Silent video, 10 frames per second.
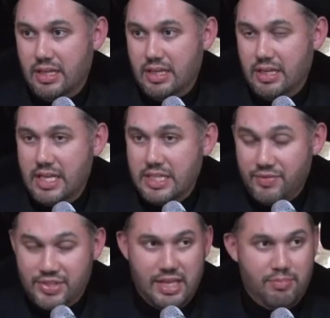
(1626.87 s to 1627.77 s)
As I've
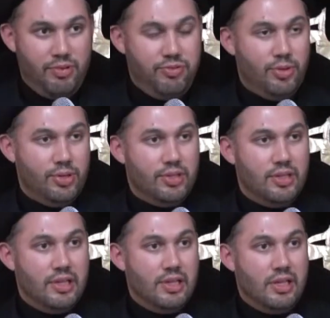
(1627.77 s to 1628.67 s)
said before,
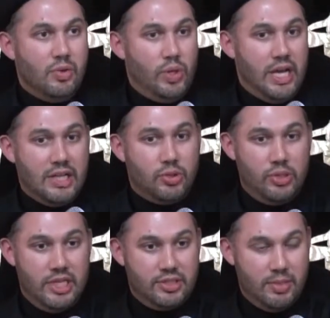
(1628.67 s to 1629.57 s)
when Ayatollah
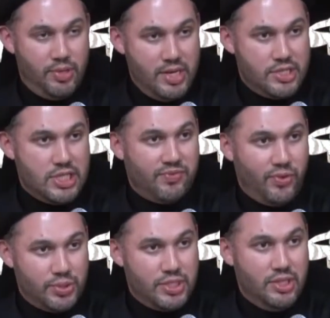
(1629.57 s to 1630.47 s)
Tabrizi's
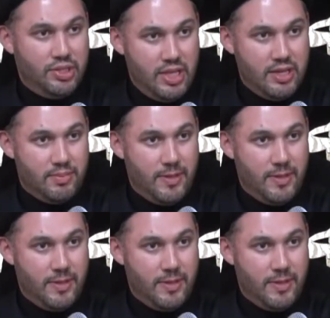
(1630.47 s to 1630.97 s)
40th came,